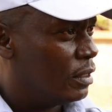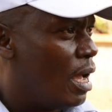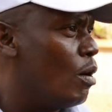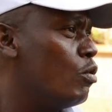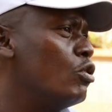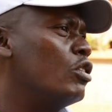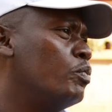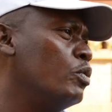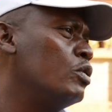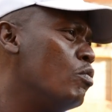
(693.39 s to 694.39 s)
I will not
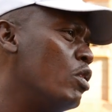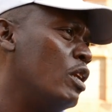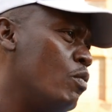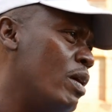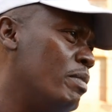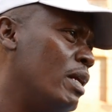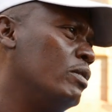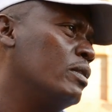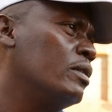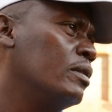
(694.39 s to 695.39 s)
put more than one
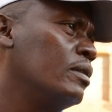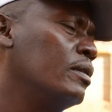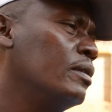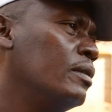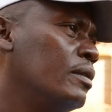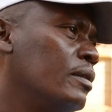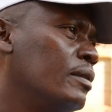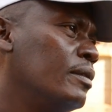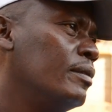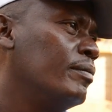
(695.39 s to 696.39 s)

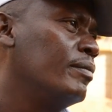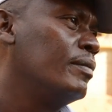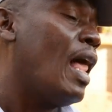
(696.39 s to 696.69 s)
ballot.